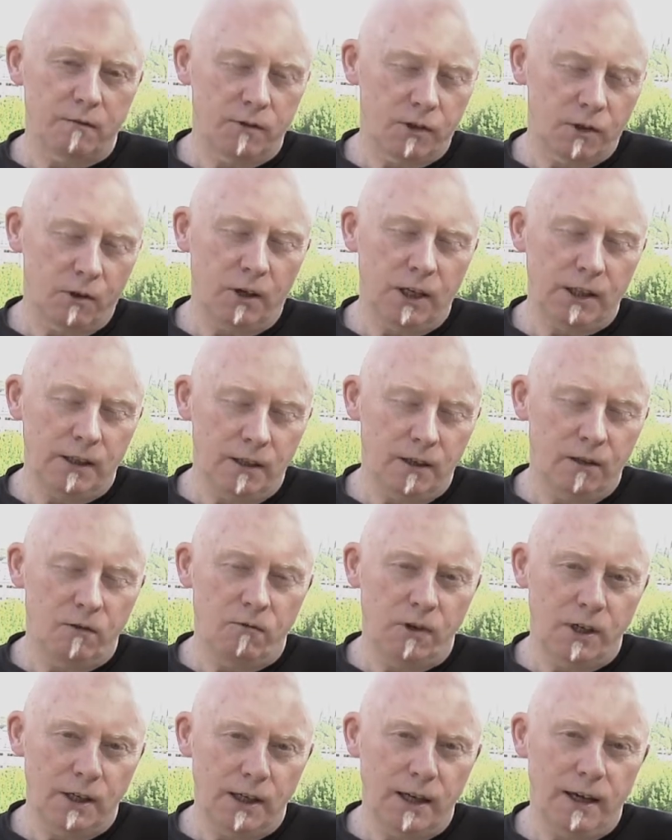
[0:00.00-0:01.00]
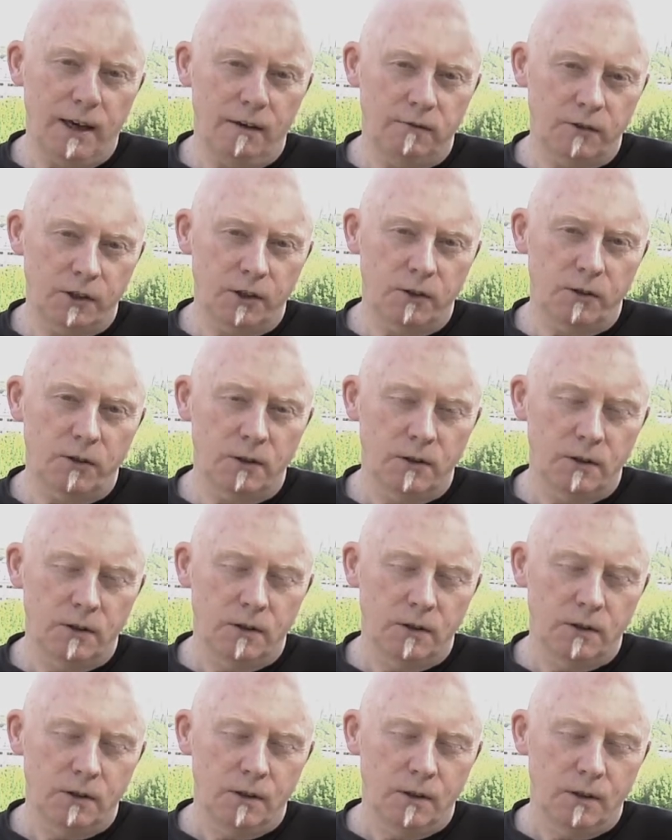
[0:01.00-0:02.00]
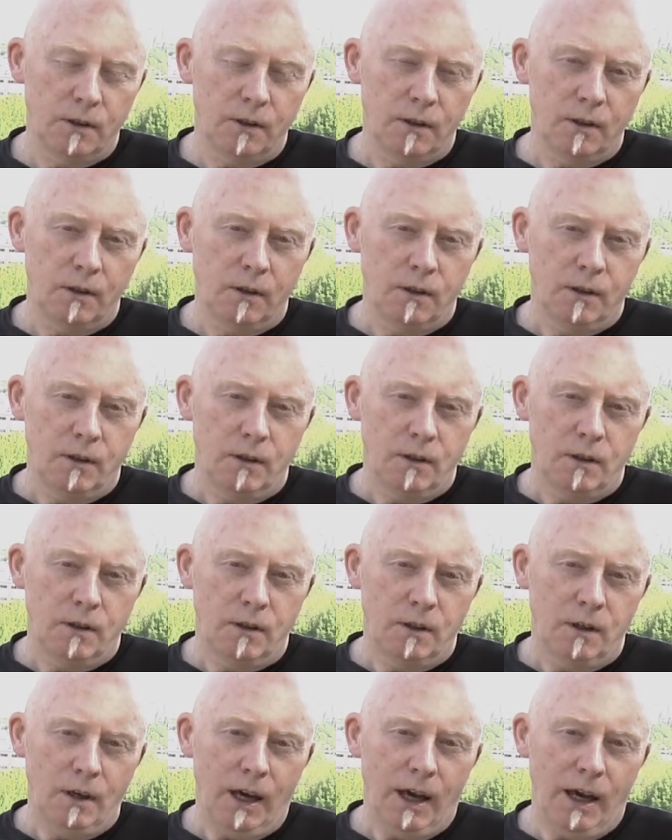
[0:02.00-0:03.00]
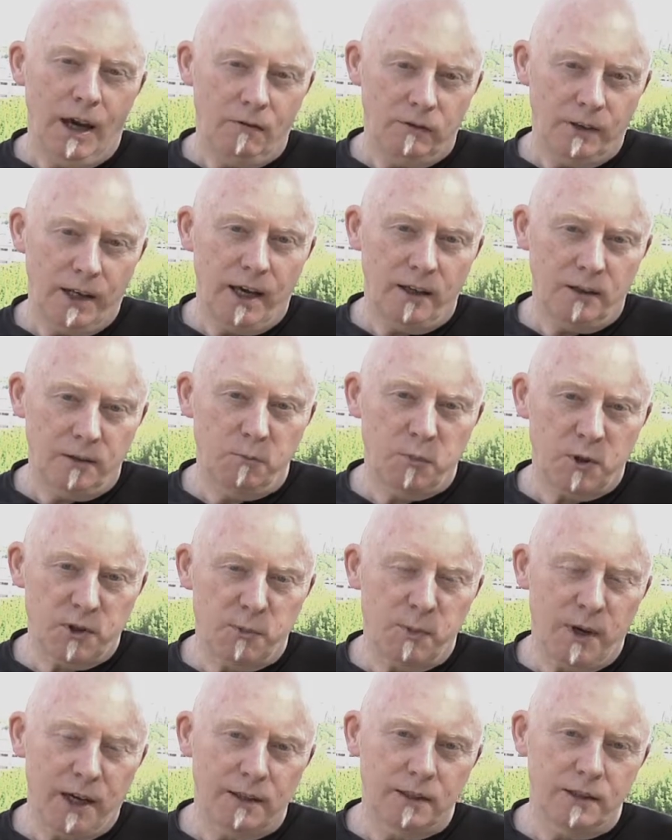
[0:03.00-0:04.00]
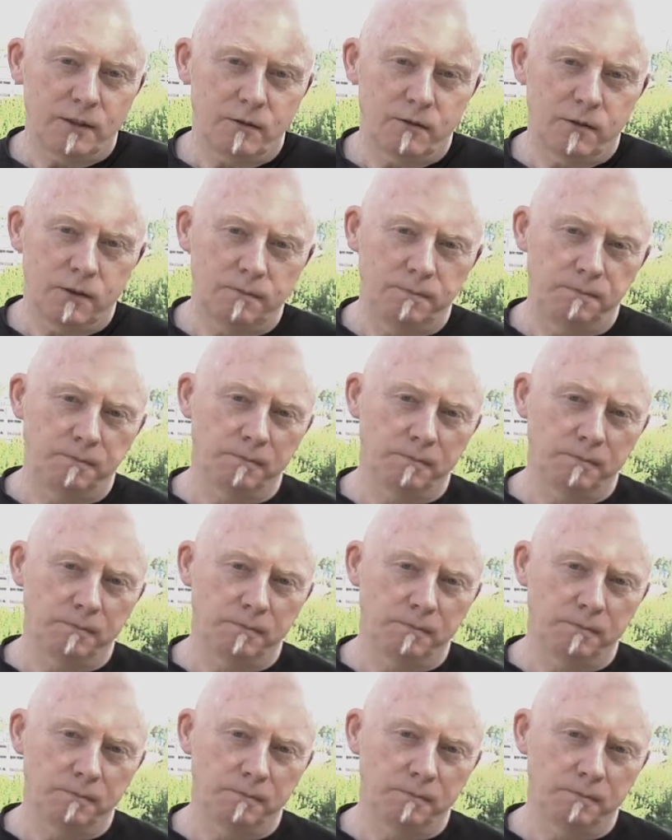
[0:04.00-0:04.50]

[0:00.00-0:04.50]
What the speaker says: So I think you really have to have that perspective.